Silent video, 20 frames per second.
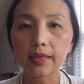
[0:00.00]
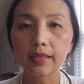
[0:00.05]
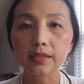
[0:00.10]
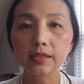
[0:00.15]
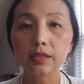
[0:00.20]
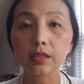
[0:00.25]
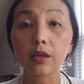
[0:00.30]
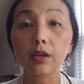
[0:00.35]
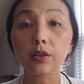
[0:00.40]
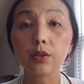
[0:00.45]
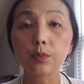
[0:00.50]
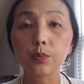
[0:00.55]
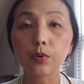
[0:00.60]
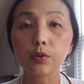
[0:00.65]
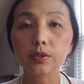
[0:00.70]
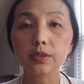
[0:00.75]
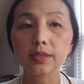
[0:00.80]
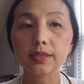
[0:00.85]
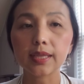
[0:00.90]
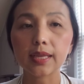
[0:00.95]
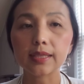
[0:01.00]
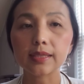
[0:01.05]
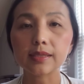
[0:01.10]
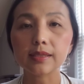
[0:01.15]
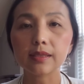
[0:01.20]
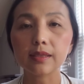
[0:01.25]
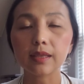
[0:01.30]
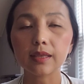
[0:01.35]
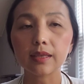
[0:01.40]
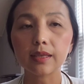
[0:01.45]
it's the other person that is
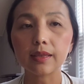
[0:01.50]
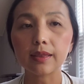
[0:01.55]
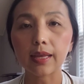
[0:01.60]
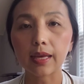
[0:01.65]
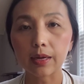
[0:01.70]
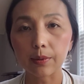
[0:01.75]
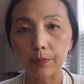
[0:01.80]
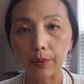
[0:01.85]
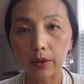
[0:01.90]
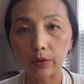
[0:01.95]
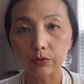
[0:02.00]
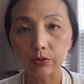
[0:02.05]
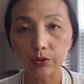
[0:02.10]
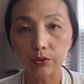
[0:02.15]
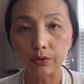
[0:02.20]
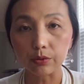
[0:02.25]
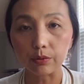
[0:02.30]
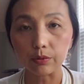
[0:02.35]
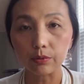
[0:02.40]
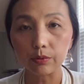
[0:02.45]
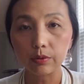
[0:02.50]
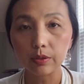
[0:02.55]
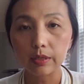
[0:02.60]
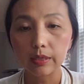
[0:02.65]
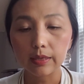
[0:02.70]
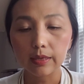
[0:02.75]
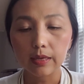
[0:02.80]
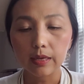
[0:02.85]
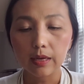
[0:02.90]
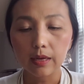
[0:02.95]
thinking that about you,
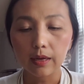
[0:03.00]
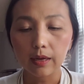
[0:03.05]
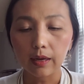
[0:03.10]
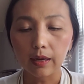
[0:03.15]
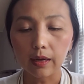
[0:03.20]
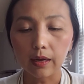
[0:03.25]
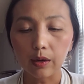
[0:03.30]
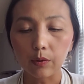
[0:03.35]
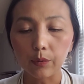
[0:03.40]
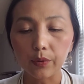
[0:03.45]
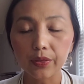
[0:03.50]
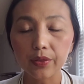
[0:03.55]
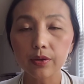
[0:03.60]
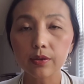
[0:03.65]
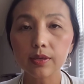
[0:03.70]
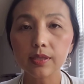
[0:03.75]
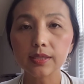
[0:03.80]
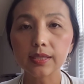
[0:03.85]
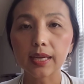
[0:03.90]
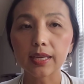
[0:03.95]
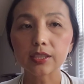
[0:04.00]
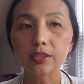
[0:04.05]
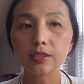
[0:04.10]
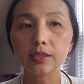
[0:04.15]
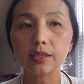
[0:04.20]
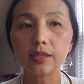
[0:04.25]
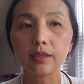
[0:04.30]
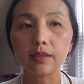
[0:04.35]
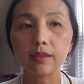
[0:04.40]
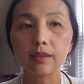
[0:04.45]
when there is
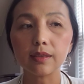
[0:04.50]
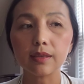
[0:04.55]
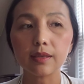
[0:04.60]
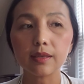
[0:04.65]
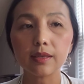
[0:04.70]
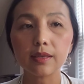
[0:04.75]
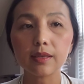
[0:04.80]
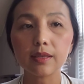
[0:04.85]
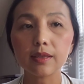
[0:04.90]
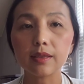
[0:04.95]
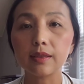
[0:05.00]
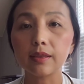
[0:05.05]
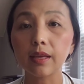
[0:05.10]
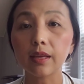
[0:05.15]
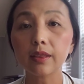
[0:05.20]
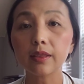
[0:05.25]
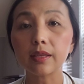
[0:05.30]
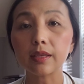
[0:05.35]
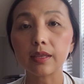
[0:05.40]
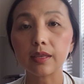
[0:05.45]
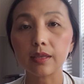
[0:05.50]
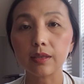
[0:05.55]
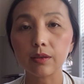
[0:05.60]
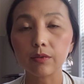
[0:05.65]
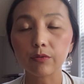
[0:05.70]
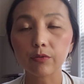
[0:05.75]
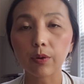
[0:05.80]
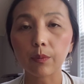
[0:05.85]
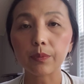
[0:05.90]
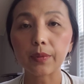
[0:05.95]
actually nothing
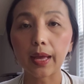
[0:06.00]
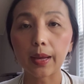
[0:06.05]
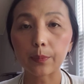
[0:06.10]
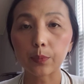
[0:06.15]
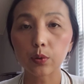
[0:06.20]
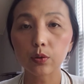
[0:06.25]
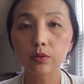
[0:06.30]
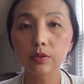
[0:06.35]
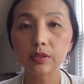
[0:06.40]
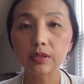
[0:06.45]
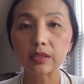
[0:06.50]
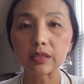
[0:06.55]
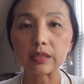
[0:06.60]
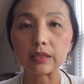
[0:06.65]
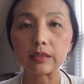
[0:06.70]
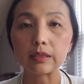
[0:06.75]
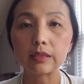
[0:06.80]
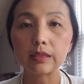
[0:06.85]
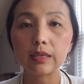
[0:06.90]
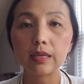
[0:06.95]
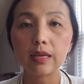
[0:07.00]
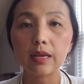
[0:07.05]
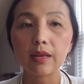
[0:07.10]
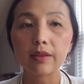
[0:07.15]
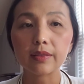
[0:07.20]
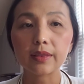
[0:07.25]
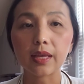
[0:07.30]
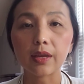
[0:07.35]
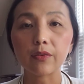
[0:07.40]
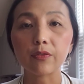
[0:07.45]
from that person,
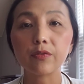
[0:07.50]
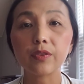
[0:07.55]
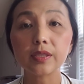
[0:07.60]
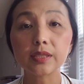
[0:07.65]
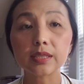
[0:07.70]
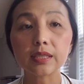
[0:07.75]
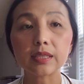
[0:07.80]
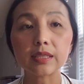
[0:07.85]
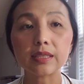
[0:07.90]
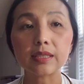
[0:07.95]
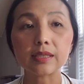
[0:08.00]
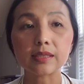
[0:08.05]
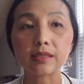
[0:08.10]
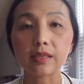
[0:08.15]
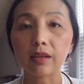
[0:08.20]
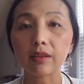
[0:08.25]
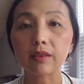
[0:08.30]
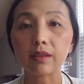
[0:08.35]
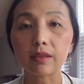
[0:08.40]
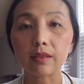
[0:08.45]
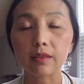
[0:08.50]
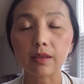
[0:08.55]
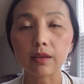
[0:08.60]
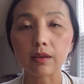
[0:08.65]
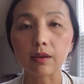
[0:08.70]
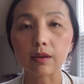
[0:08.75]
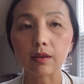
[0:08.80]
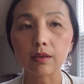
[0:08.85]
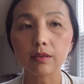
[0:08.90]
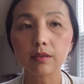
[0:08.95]
that physically is nothing
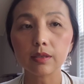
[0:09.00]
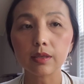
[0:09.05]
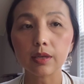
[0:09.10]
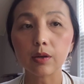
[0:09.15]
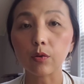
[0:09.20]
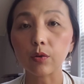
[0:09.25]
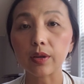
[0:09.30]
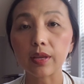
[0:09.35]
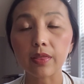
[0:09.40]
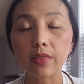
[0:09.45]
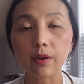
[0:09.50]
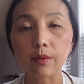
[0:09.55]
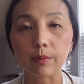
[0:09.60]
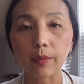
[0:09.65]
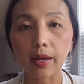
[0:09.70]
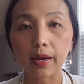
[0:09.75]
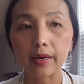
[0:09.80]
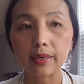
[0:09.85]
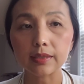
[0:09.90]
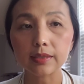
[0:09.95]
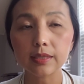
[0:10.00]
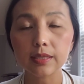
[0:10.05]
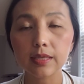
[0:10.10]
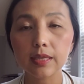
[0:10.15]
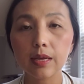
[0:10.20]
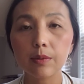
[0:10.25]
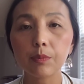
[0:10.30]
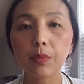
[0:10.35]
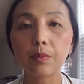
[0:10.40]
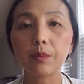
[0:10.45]
there or in their mind,
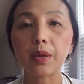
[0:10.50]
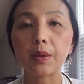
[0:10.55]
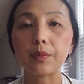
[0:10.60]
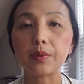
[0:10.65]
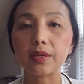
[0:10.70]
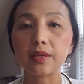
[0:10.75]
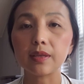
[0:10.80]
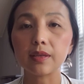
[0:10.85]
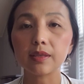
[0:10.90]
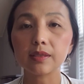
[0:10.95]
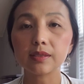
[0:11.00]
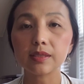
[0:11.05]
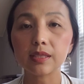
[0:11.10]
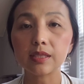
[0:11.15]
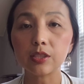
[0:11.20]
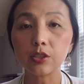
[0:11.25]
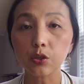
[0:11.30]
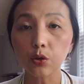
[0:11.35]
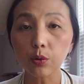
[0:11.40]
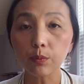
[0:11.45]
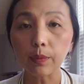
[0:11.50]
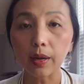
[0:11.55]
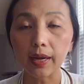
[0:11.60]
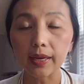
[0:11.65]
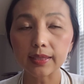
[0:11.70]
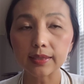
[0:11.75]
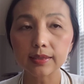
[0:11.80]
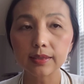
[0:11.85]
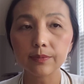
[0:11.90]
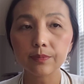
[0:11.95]
but maybe it is in your
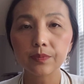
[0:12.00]
mind.